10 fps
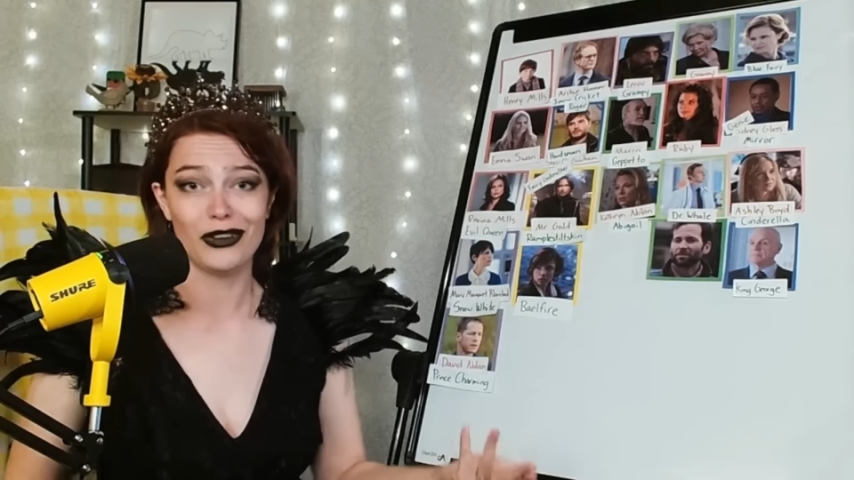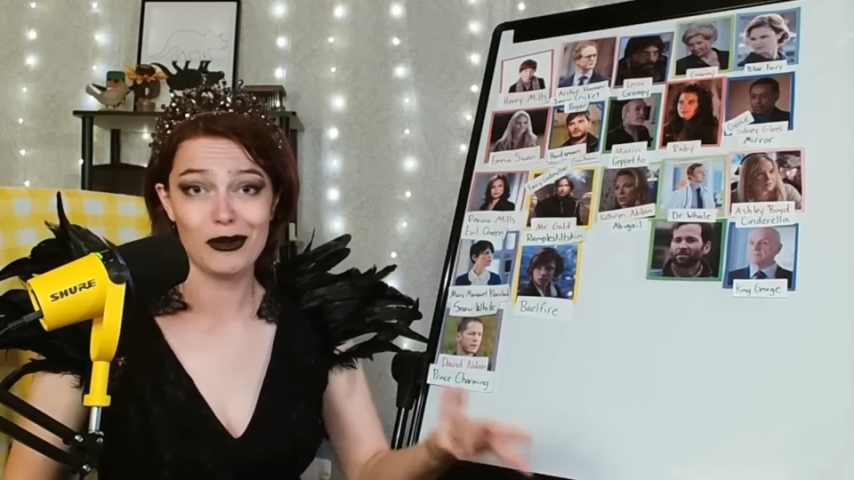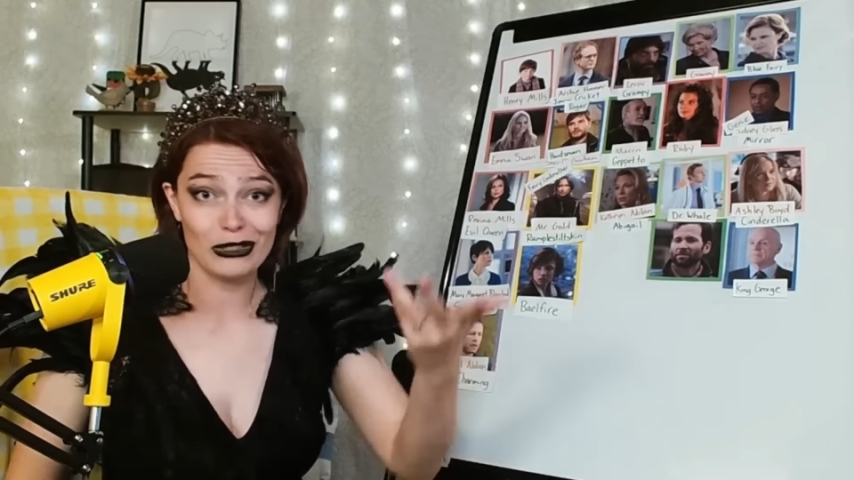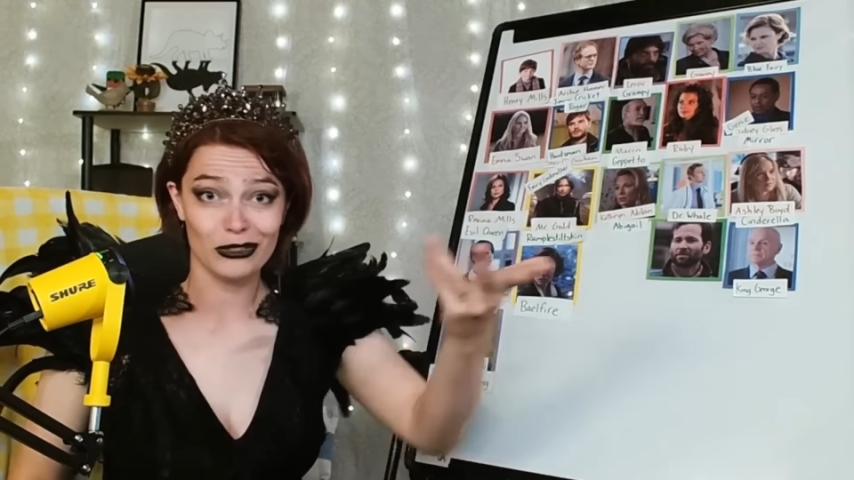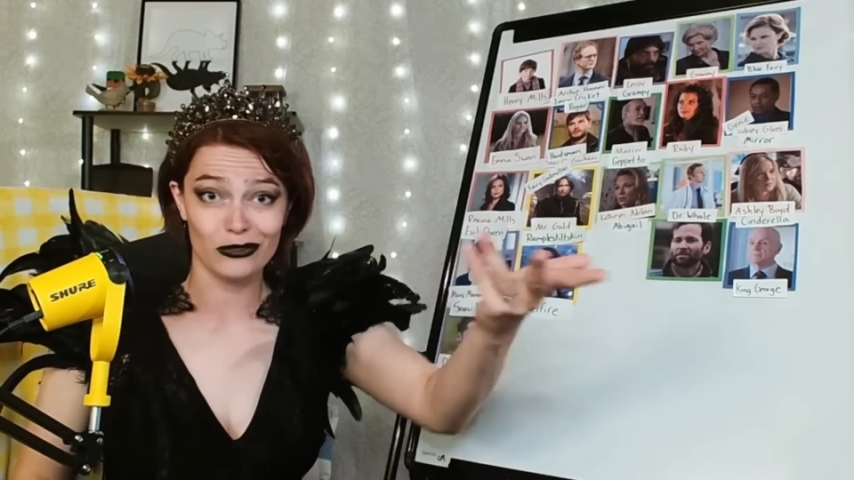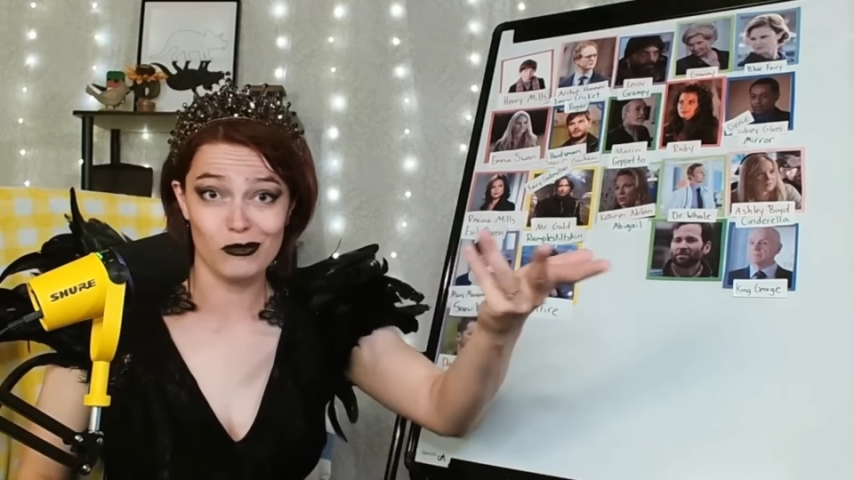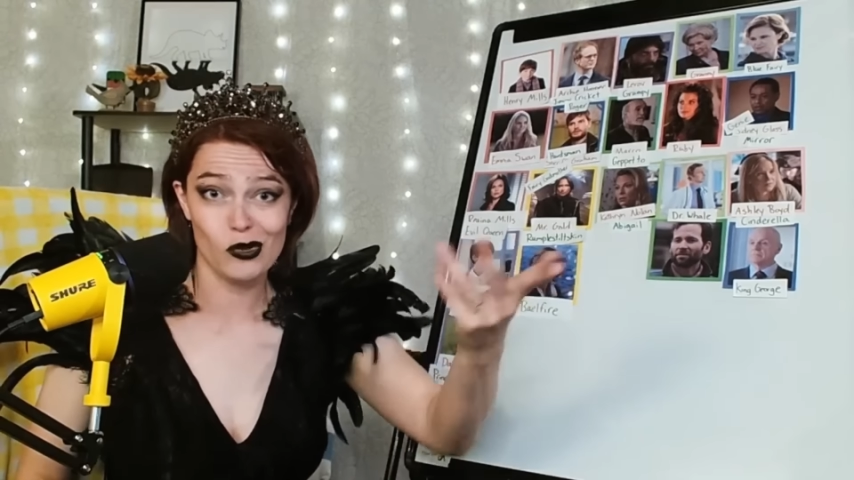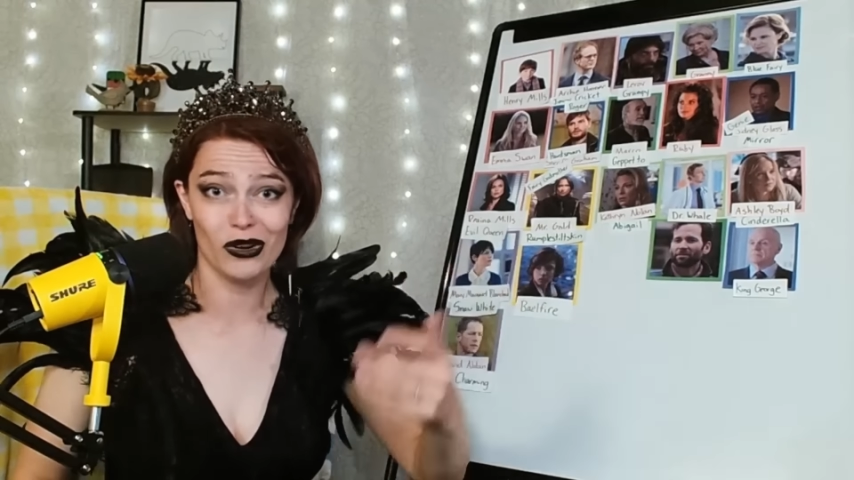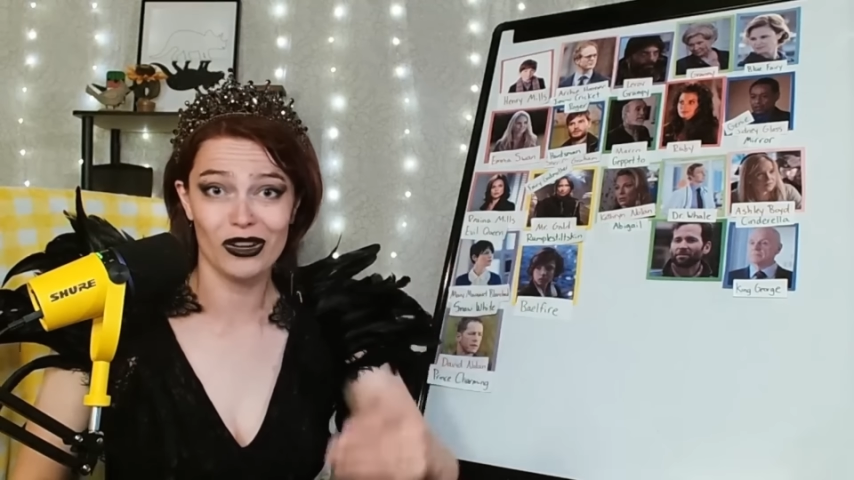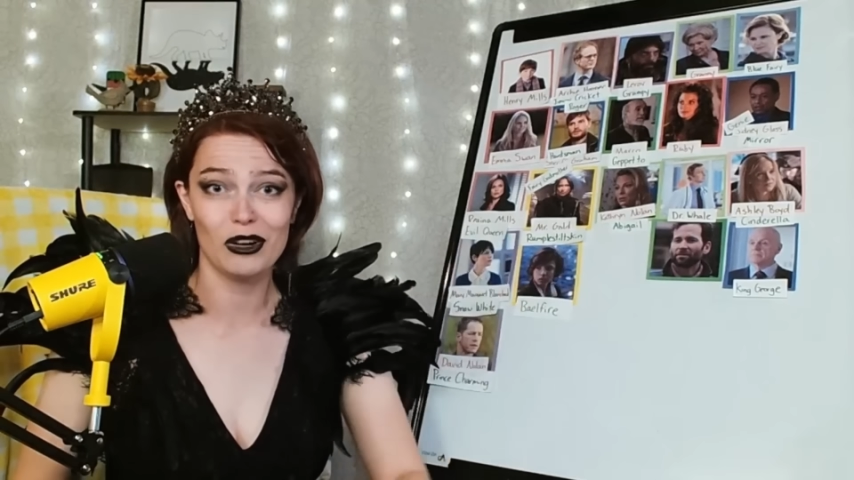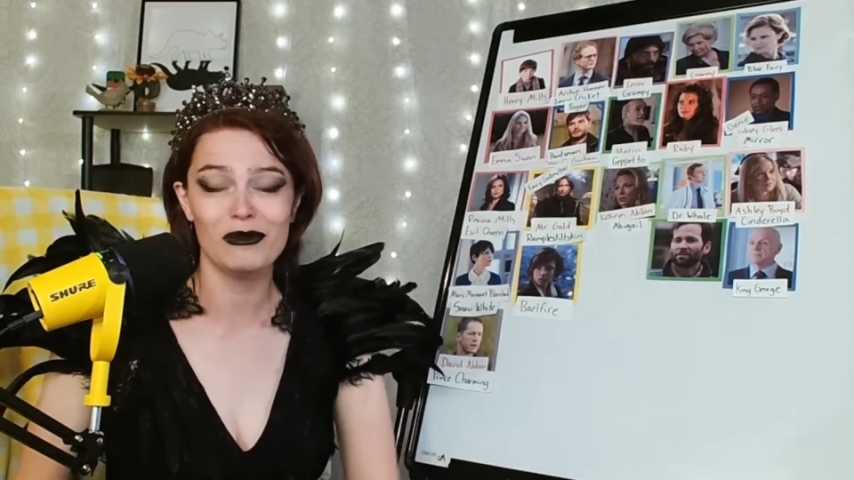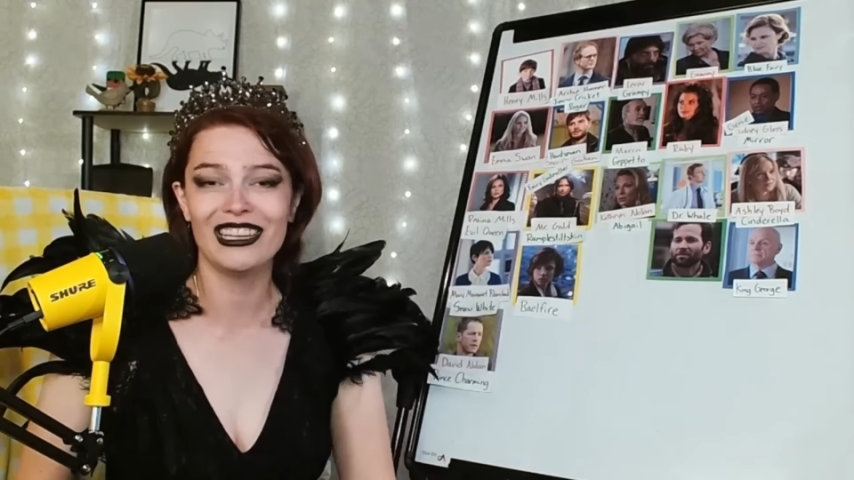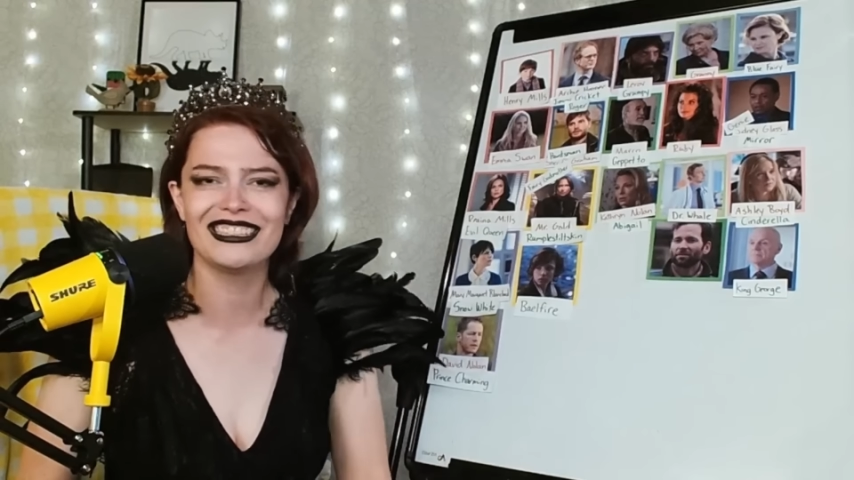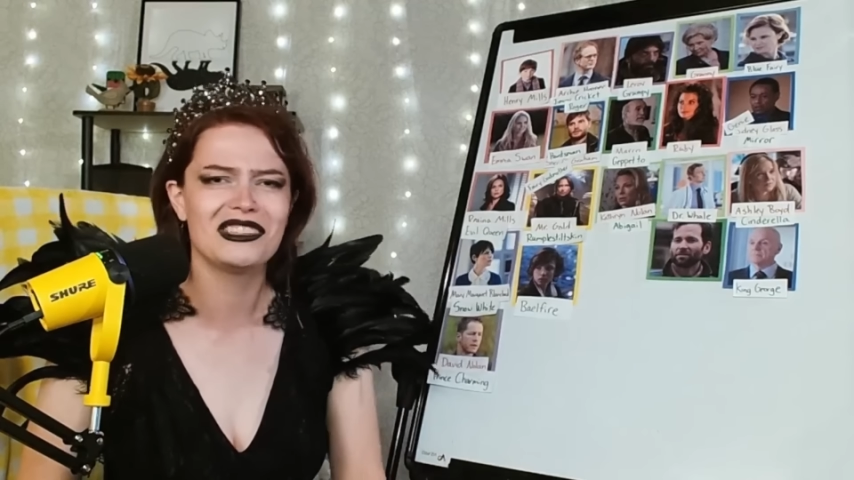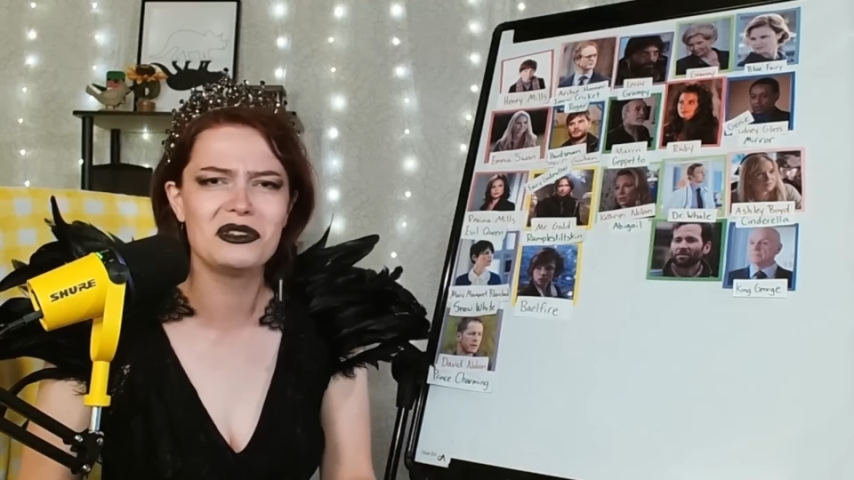vipers are from your
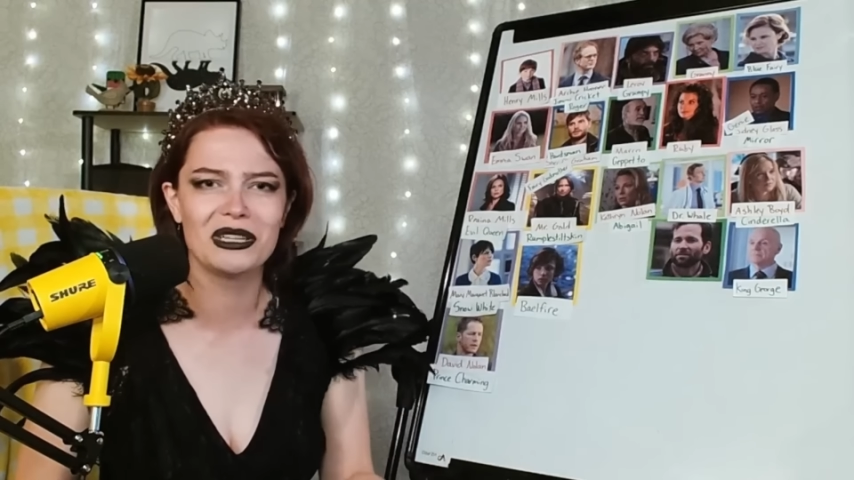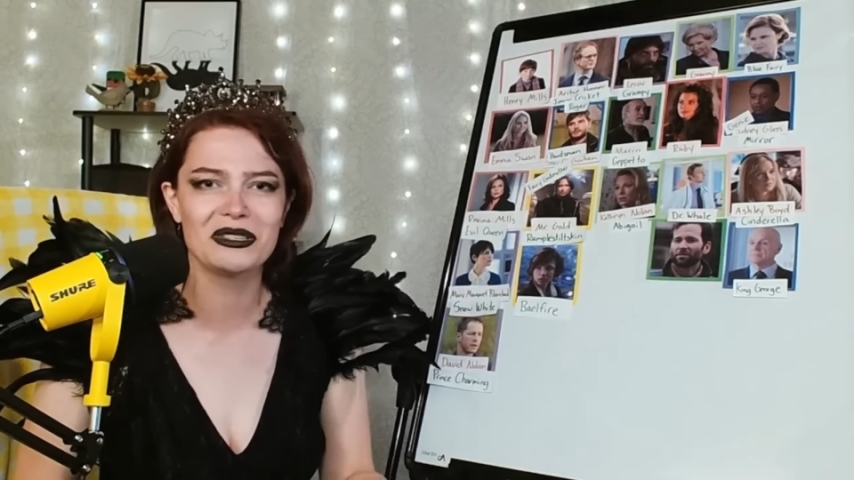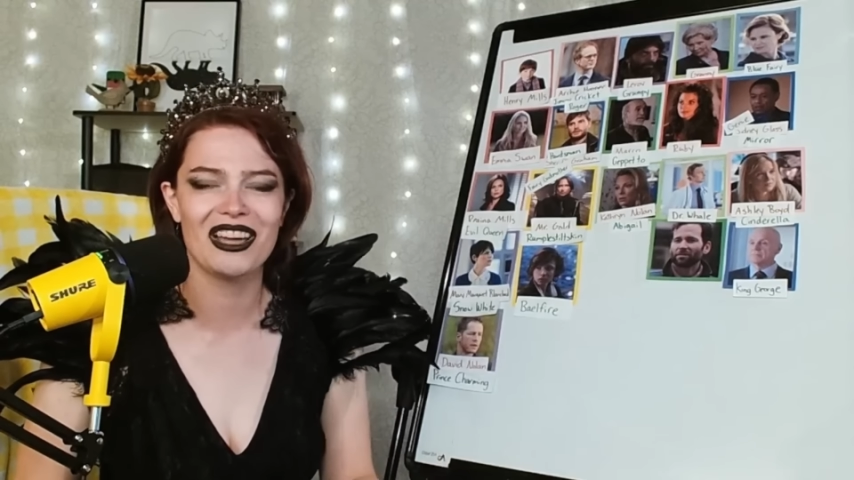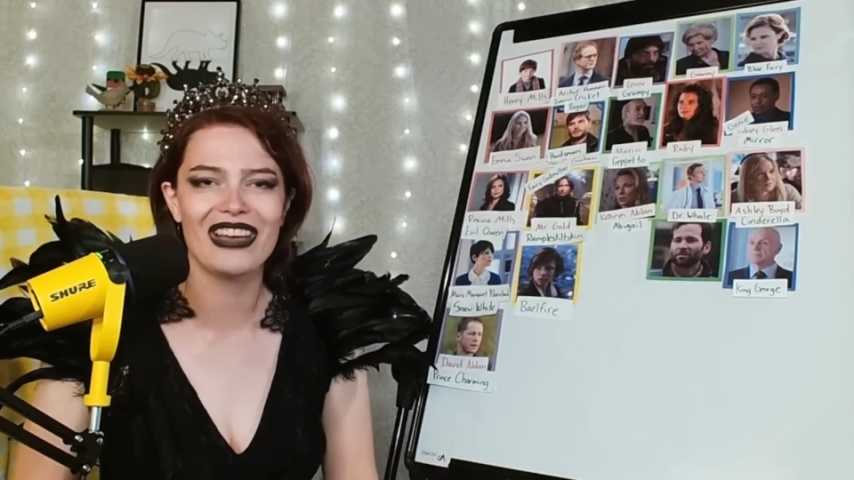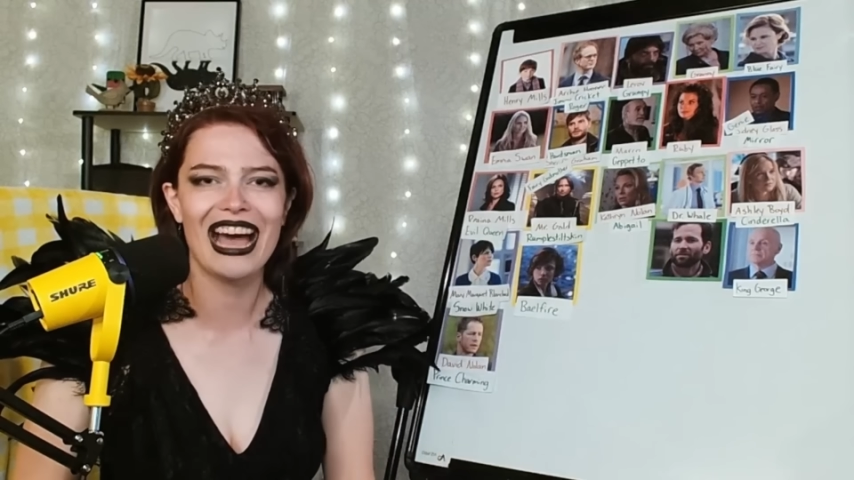homeland and who else would have